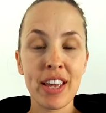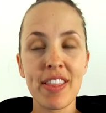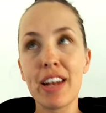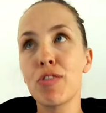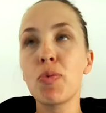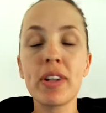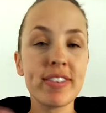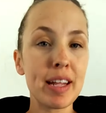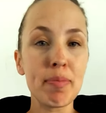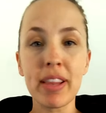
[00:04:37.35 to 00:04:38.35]
That is one
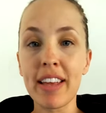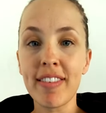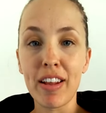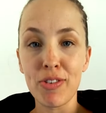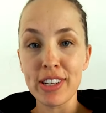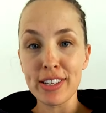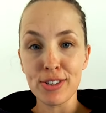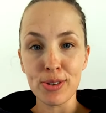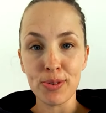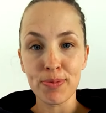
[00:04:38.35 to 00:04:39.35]
step less that you need to
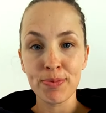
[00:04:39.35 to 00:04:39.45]
do.